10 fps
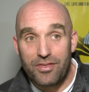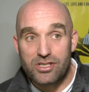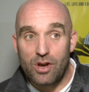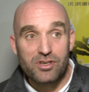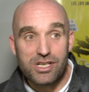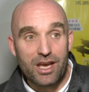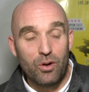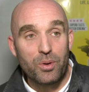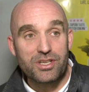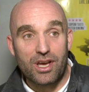There's obviously
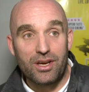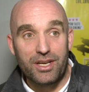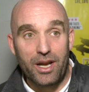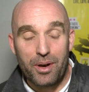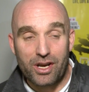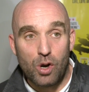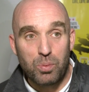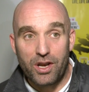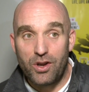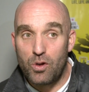always a you know a
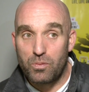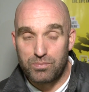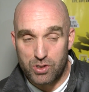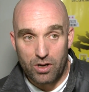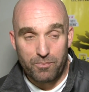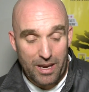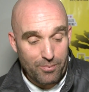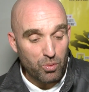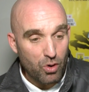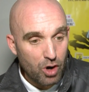couple of new sort of
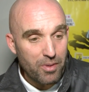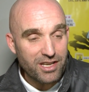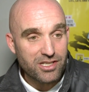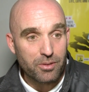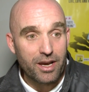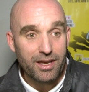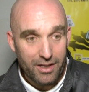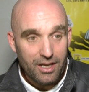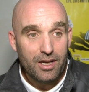people will come into it,